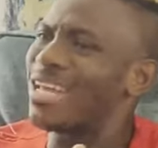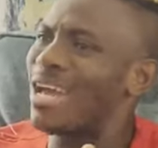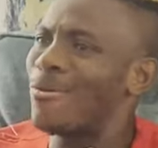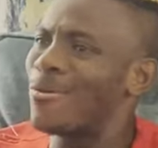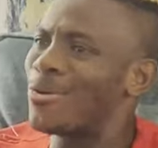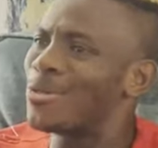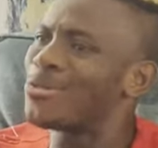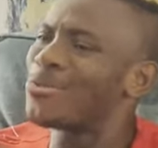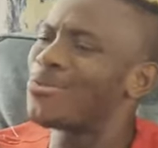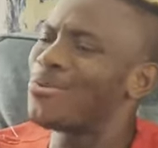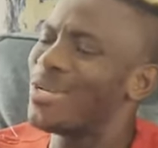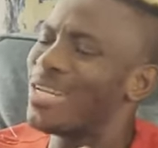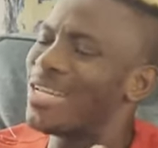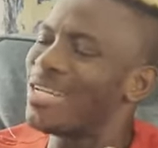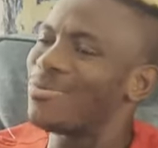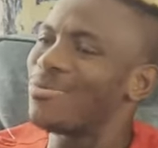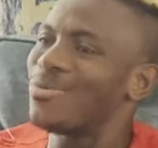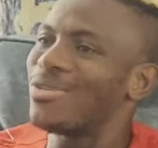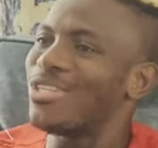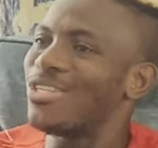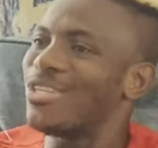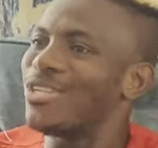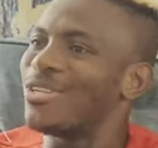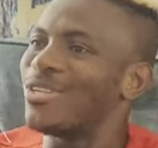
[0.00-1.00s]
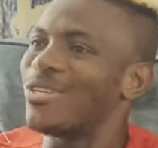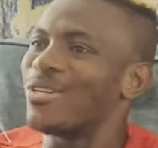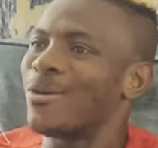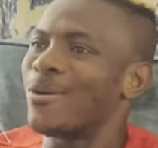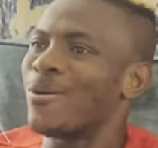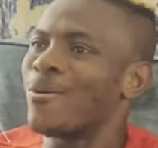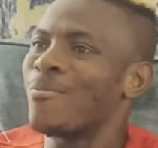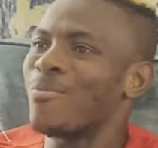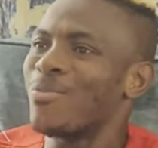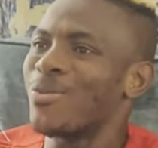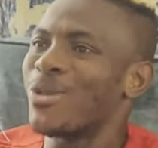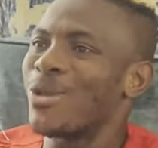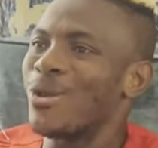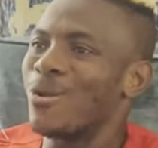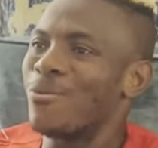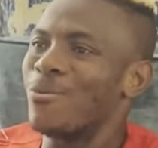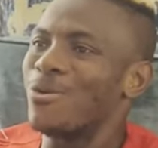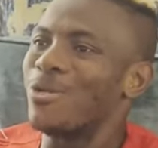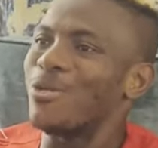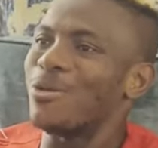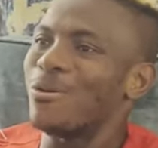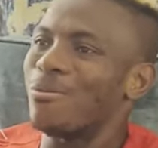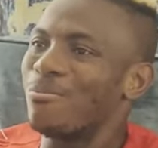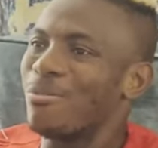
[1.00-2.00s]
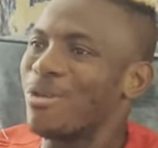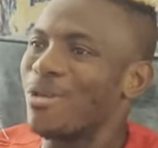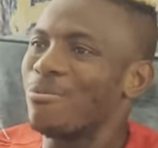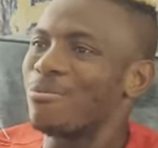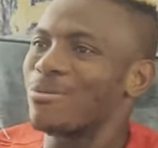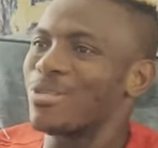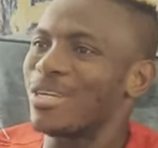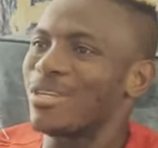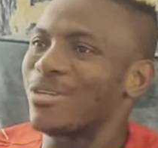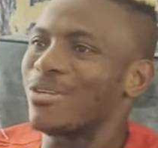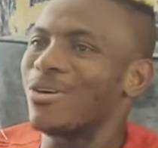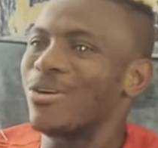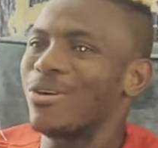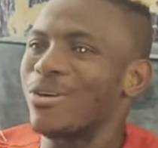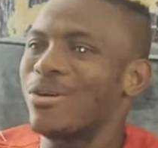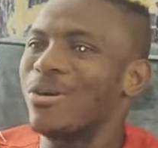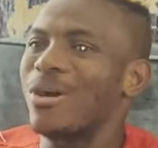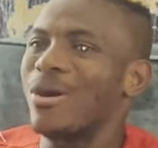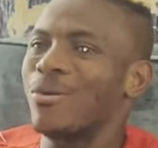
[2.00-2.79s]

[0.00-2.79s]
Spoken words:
I want to relate with your memes and all.